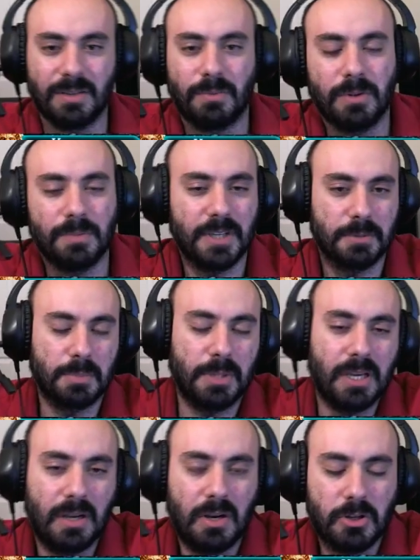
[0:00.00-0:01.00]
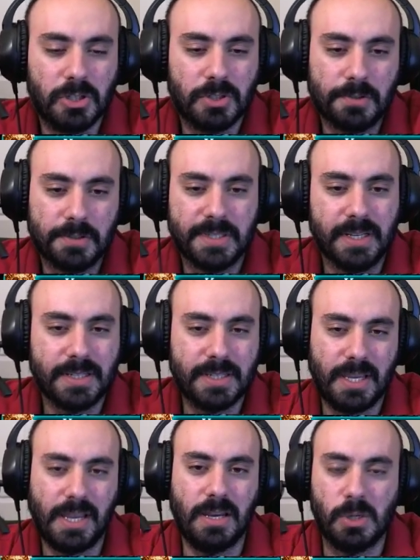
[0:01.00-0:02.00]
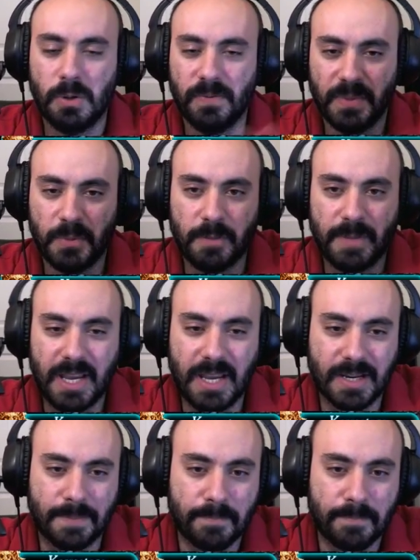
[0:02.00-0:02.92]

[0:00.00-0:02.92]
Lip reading: wouldn't be able to play on energy turn 6, and 2 of them are in my hand.